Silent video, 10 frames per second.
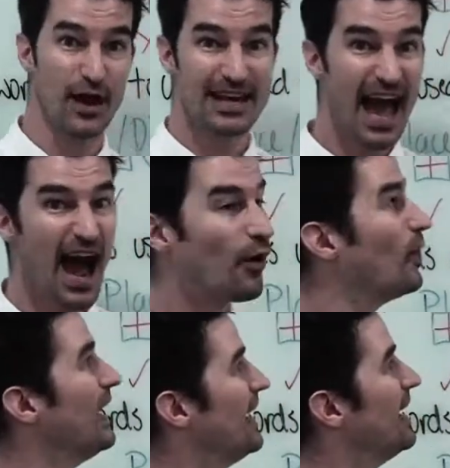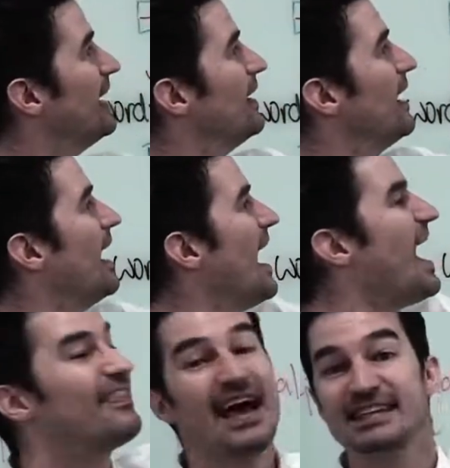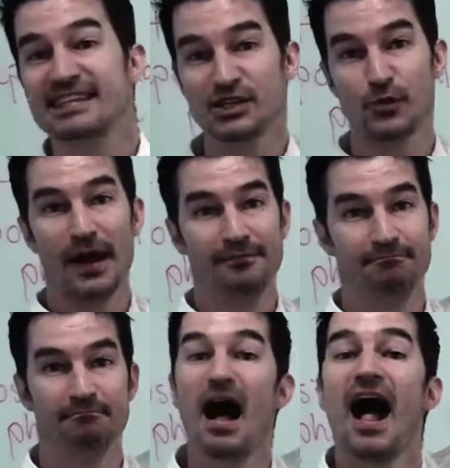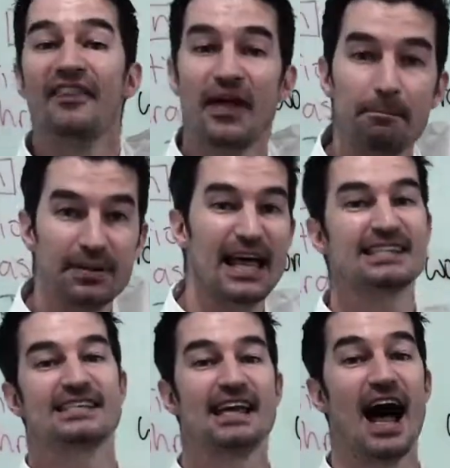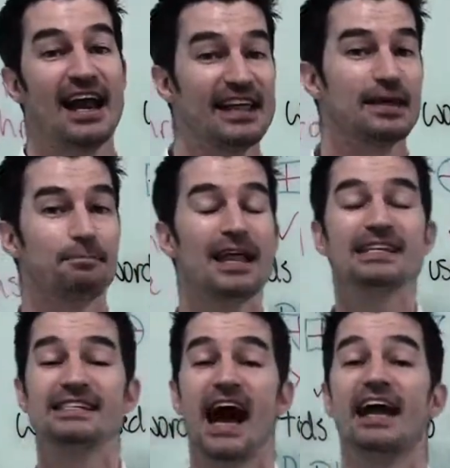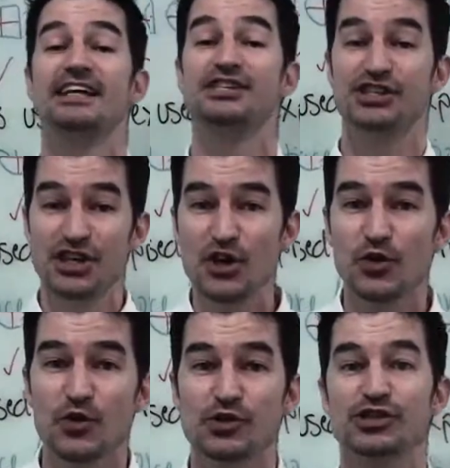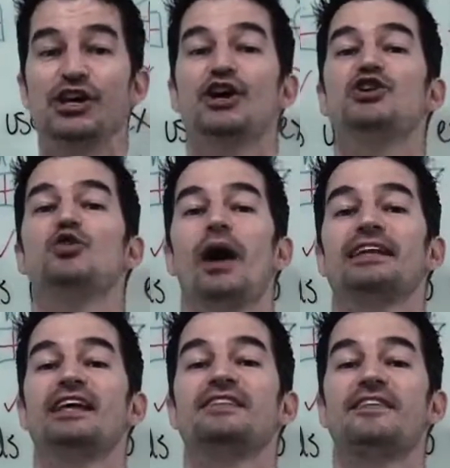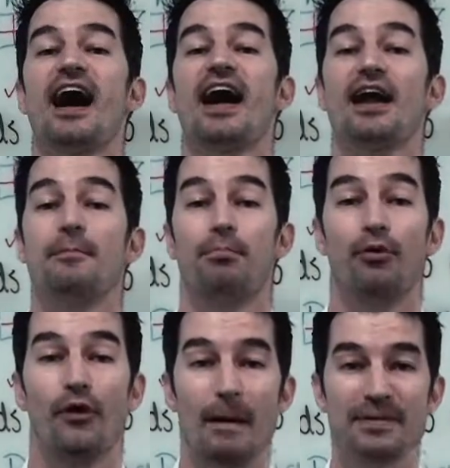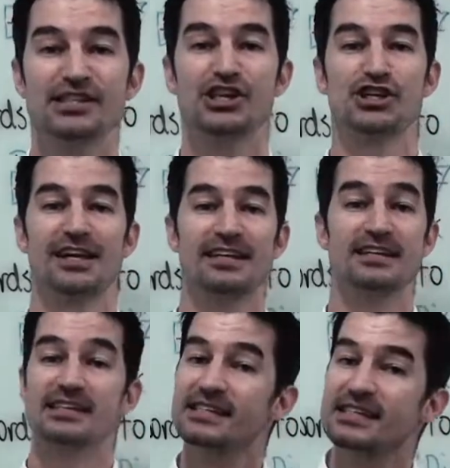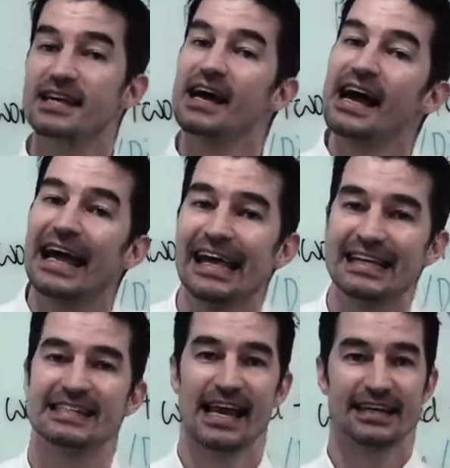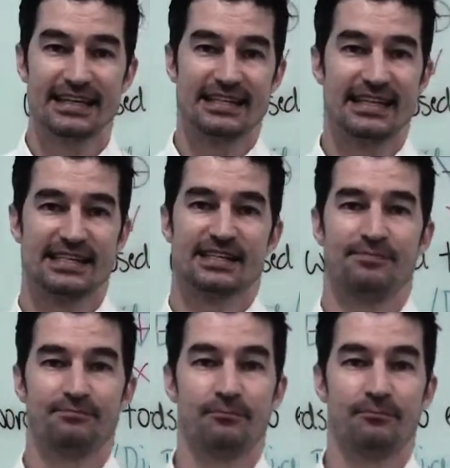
now, and that's this one, the plus sign. And the plus sign is used to identify prepositions in sentences.